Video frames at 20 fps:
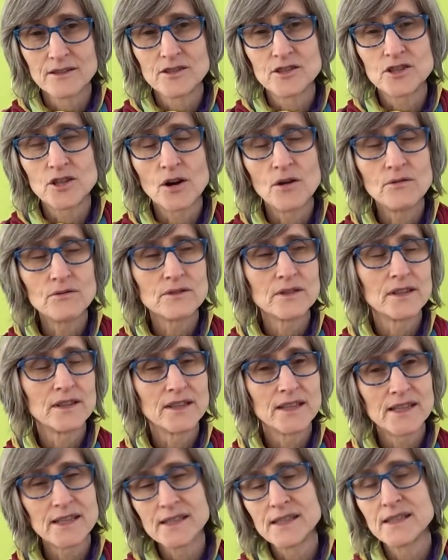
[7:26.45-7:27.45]
Don't
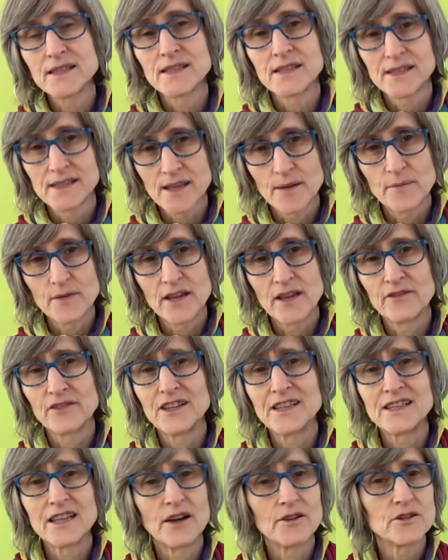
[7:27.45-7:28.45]
listen to somebody if they
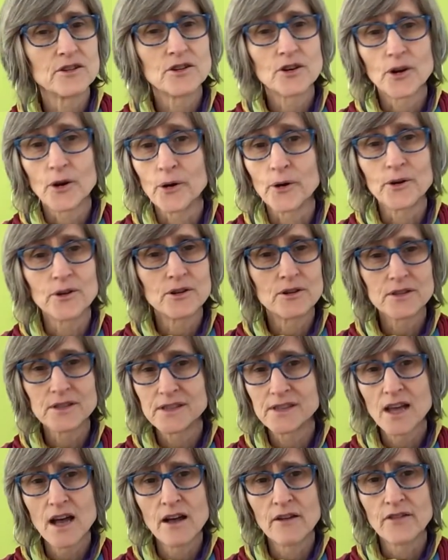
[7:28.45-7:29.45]
tell you to hurt
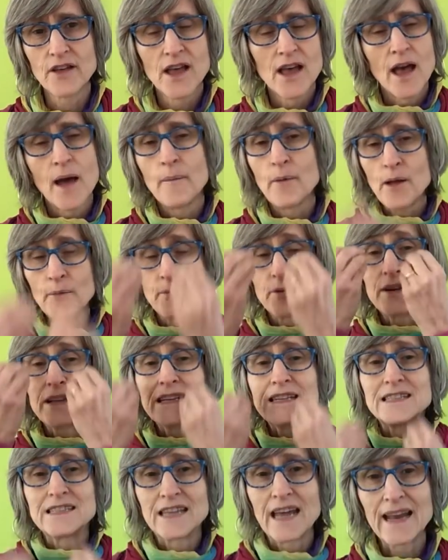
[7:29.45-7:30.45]
yourself. And by
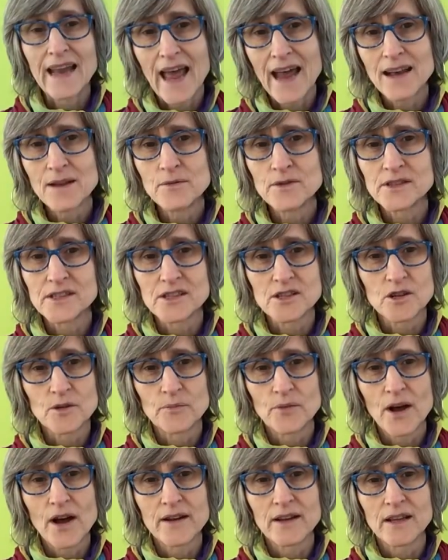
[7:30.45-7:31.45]
putting dead animals in your
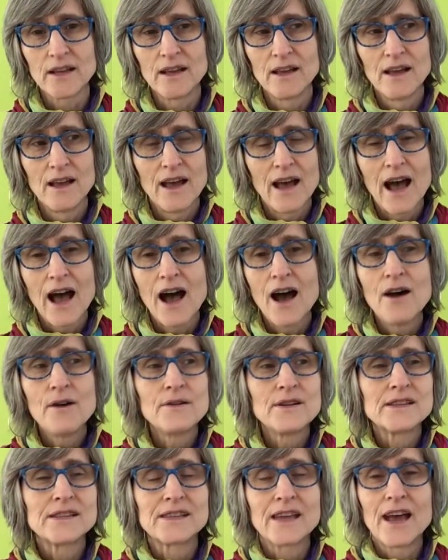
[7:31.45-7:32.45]
body, how
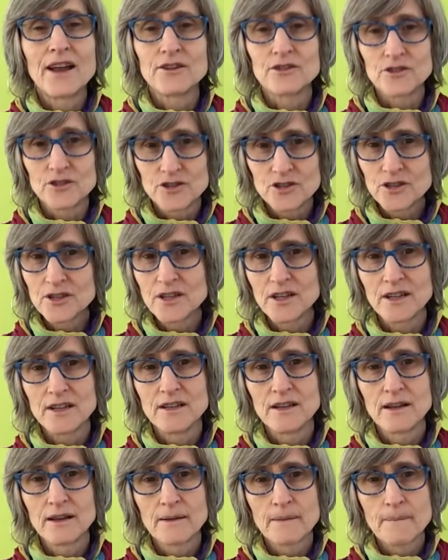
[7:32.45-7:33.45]
is that
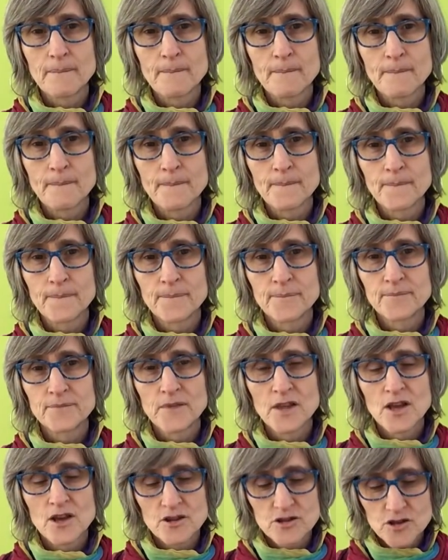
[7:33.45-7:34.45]
good?
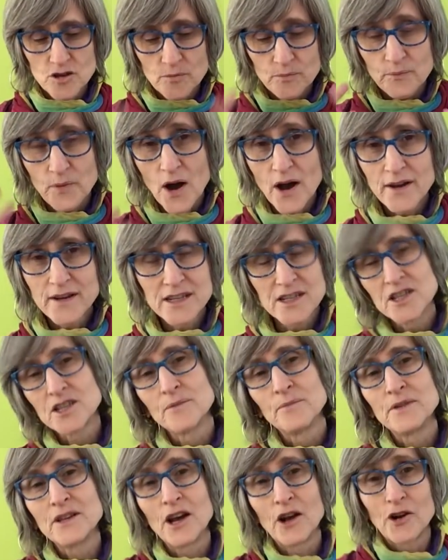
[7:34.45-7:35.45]
Your body
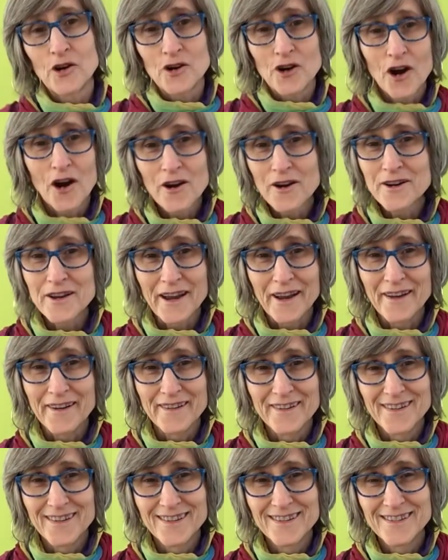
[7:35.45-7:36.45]
should be a
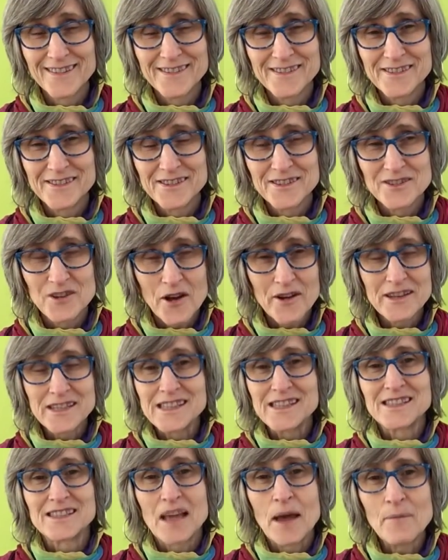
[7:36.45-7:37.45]
garden, not a
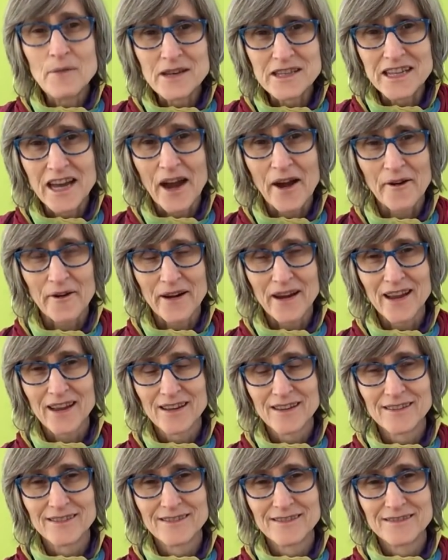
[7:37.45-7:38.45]

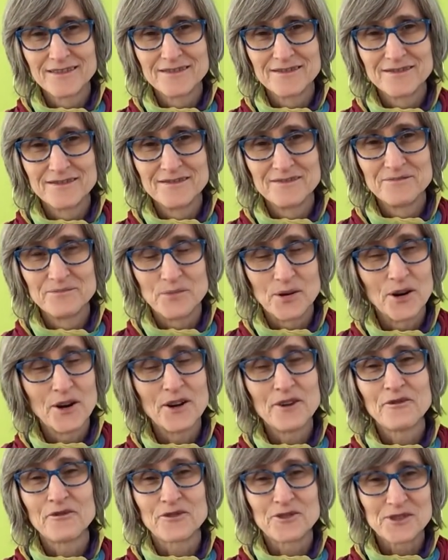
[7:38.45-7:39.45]
cemetery.
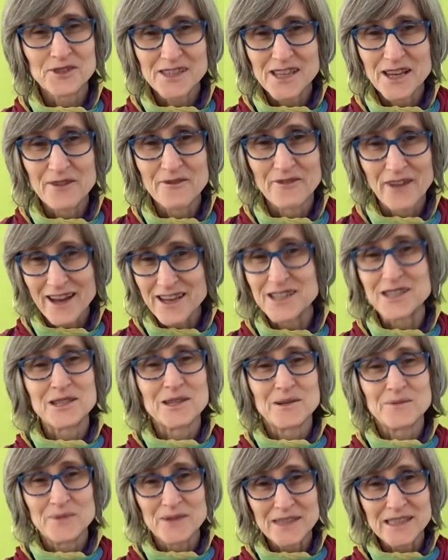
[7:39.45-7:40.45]
Put fruits and
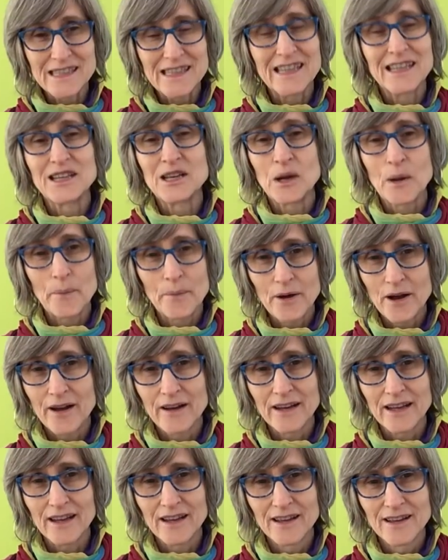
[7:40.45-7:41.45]
vegetables in your
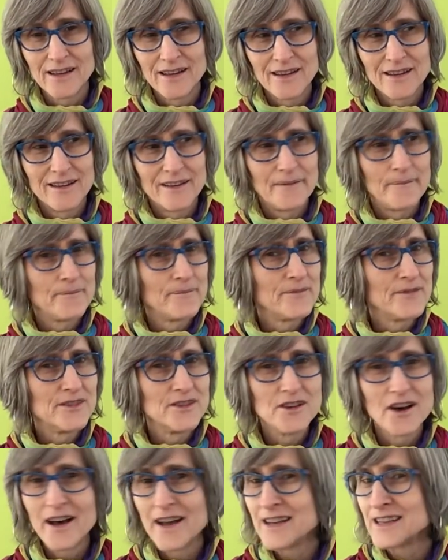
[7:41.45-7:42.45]
body,
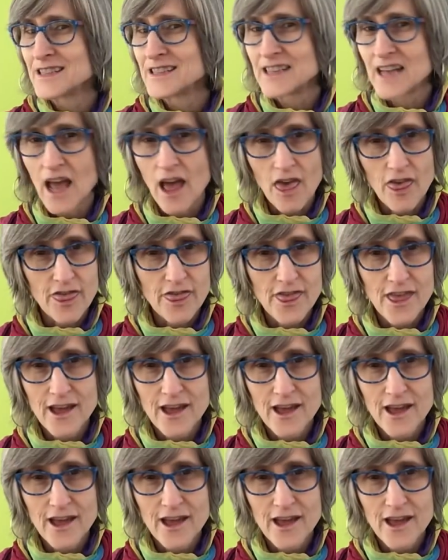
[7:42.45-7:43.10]
not death.